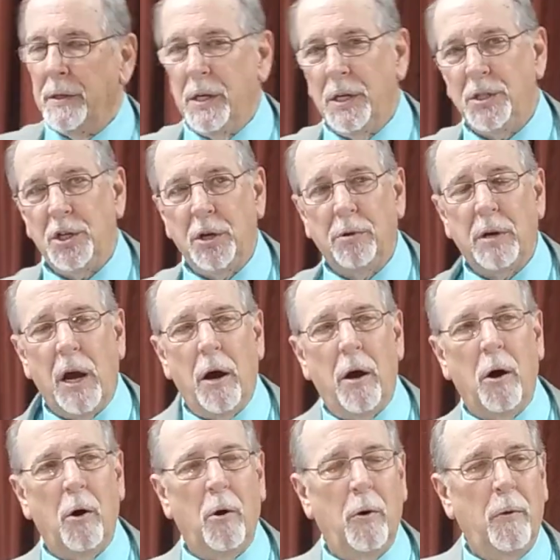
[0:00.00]
Did you
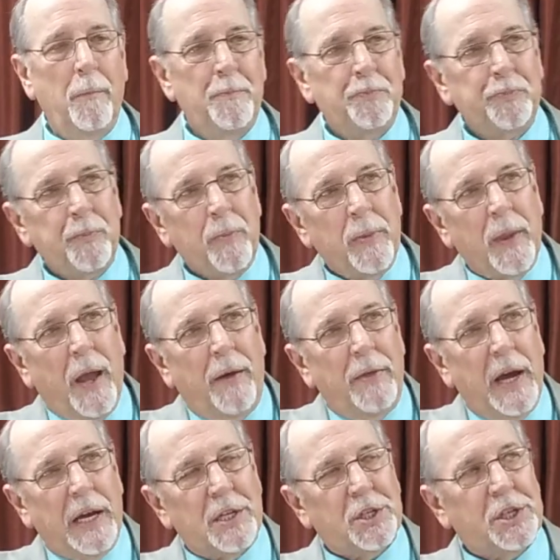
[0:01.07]
know
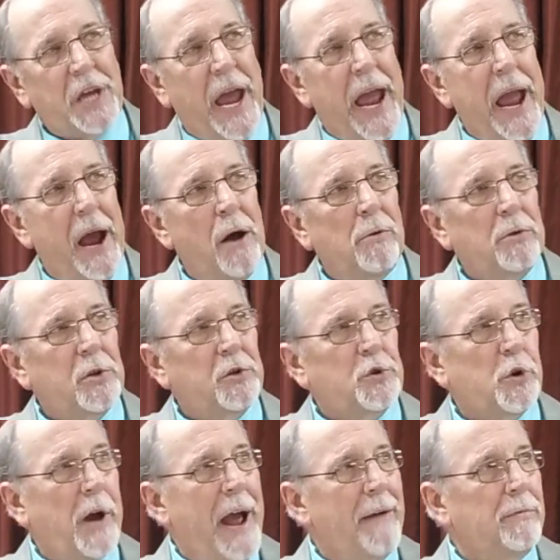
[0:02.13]
that sound
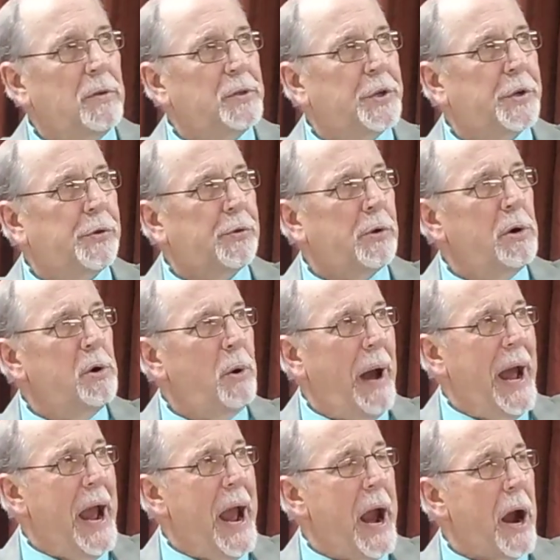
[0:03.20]
travels through
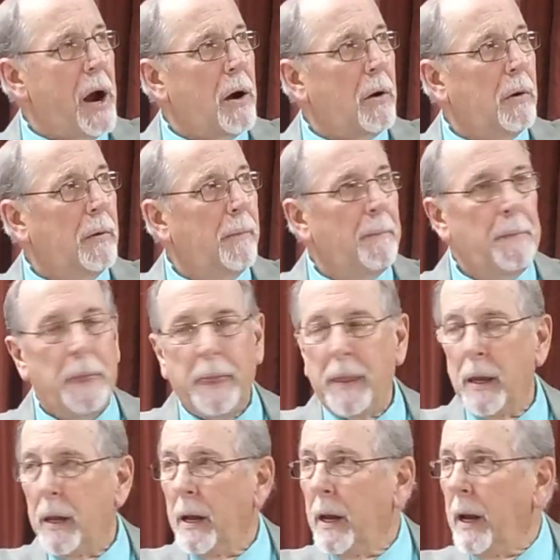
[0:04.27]
air
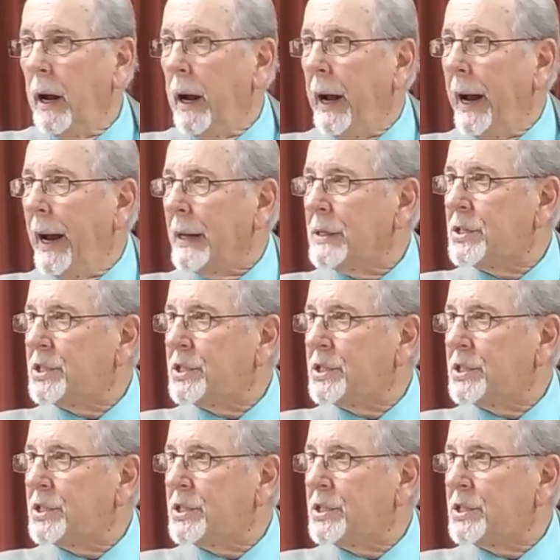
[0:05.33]
at